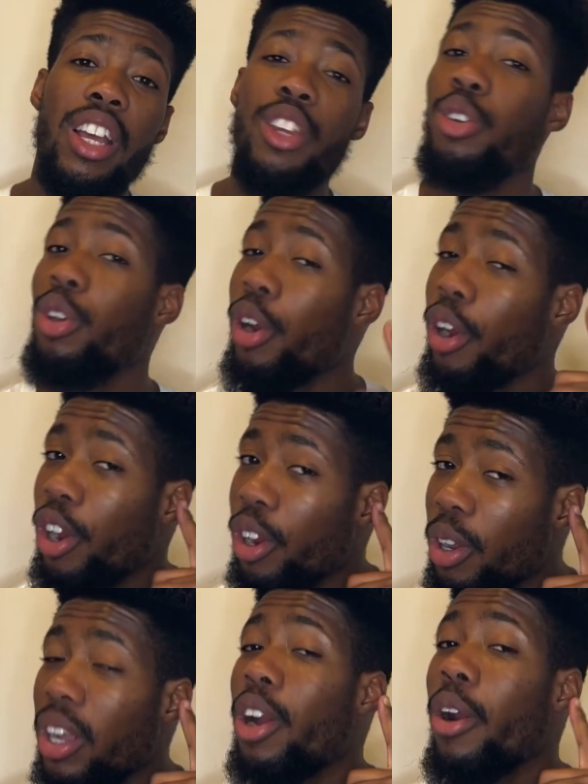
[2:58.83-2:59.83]
You
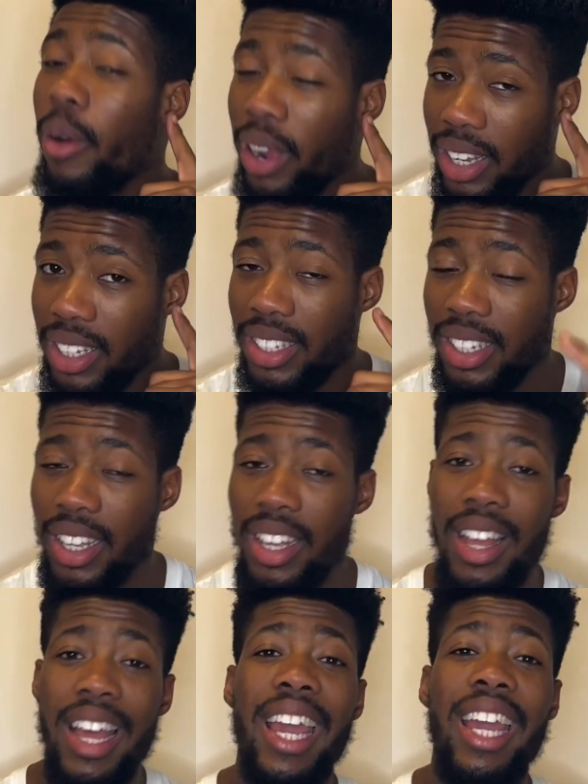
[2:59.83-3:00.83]
heard correct.
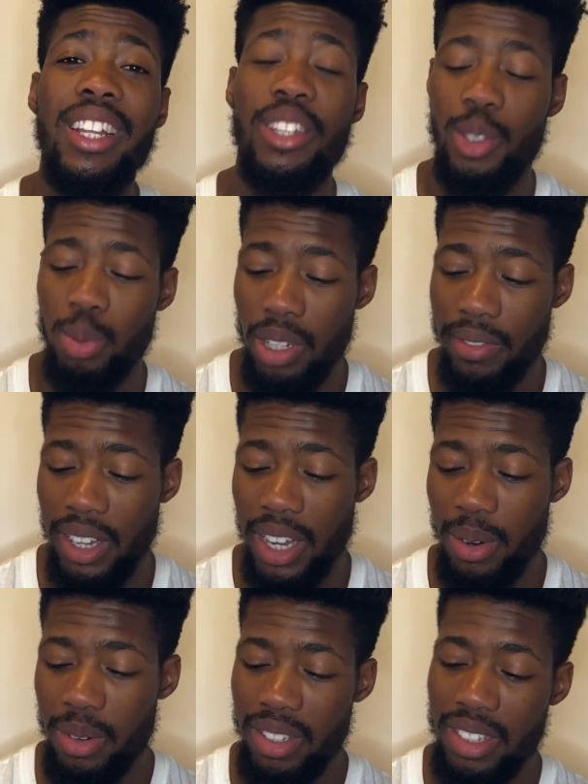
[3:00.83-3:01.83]
8 to 12
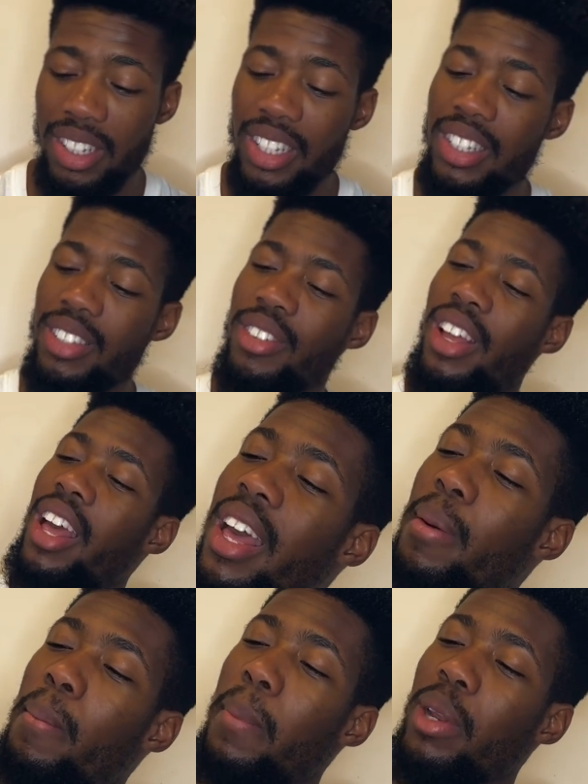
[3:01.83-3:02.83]
hours. These
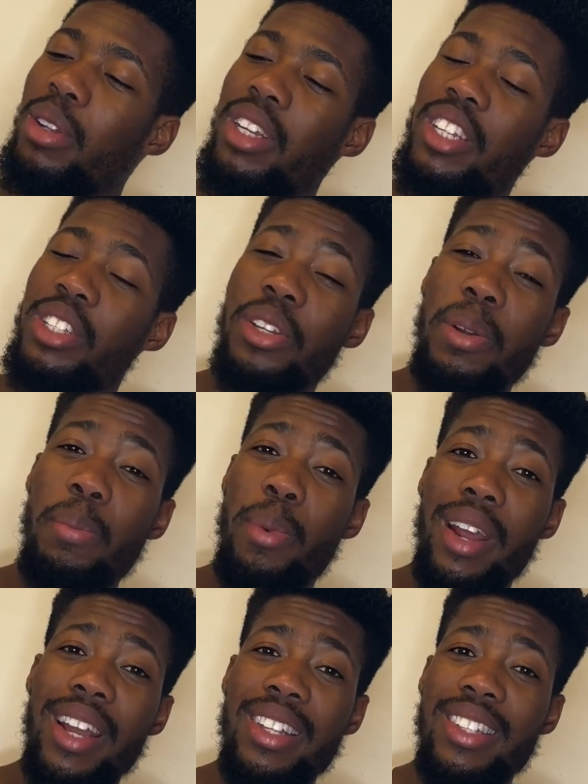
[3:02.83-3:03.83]
Middle Eastern
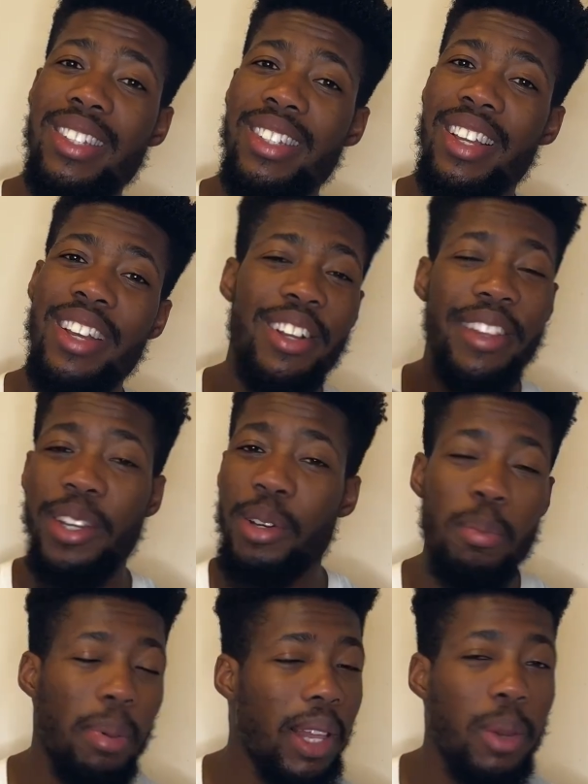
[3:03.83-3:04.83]
brands, they
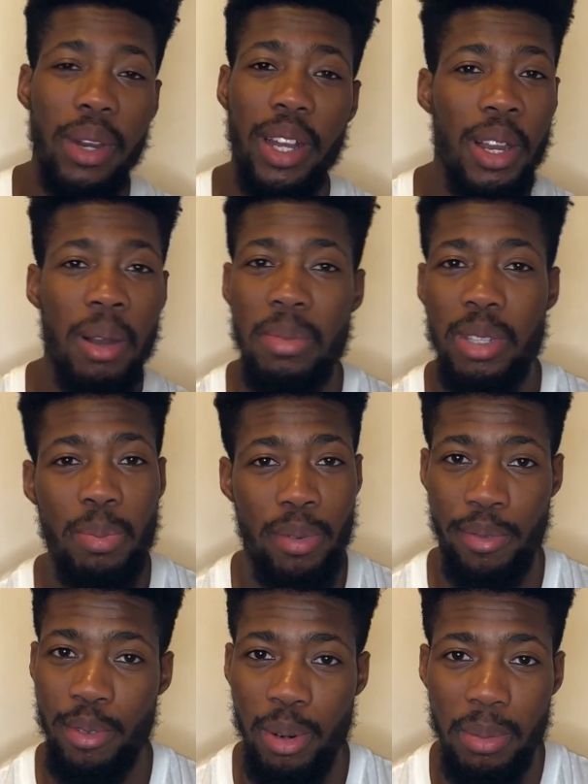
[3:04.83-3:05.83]
don't play when it comes to
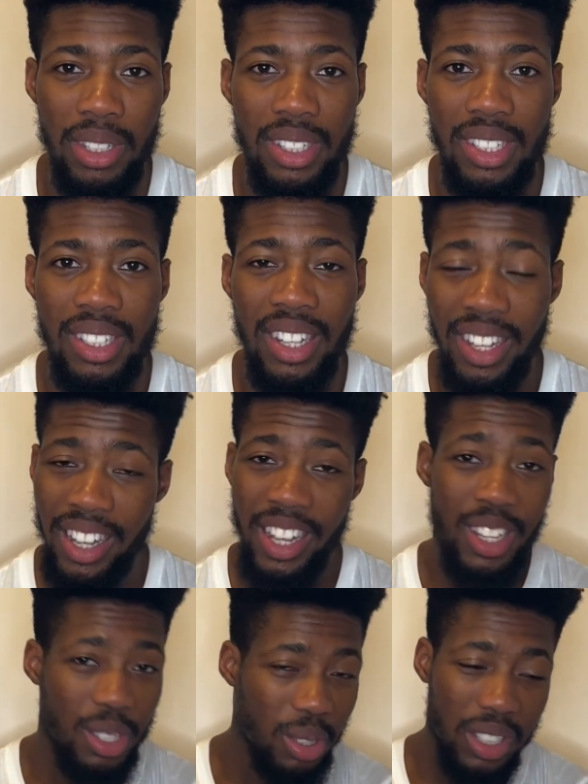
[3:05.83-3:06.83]
performance.
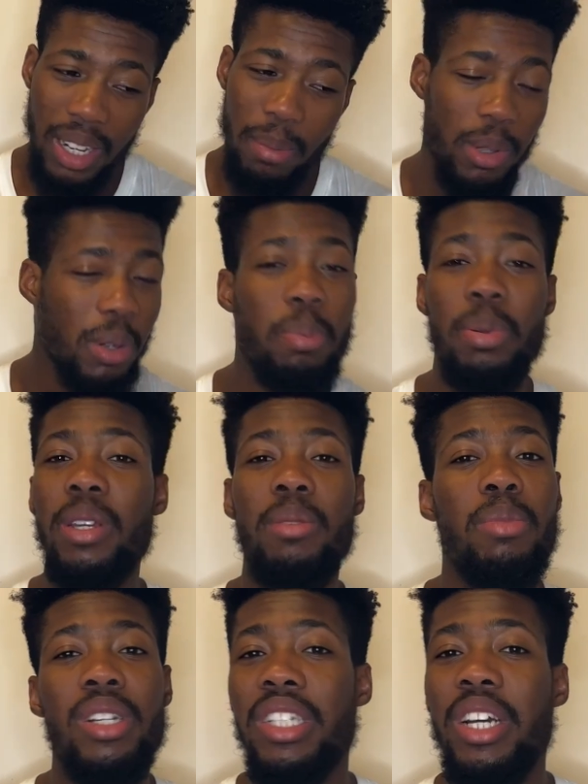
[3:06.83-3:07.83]
It's only them European
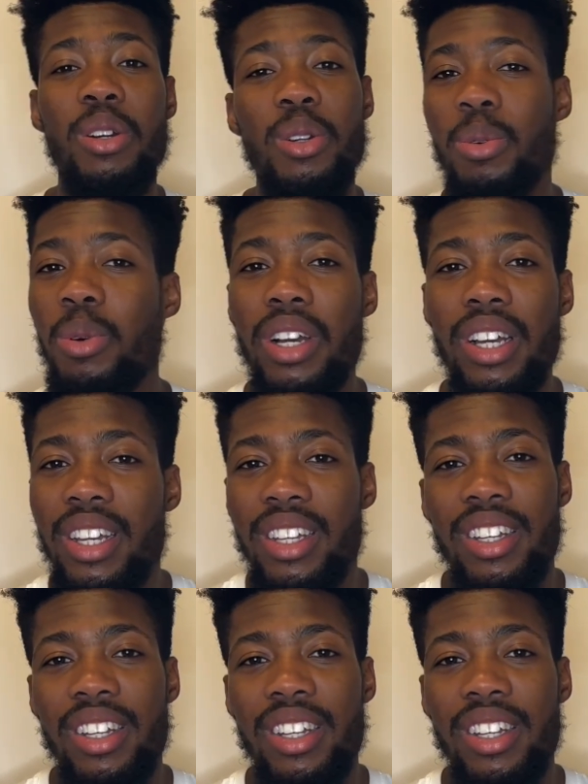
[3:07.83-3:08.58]
brands. I don't know why.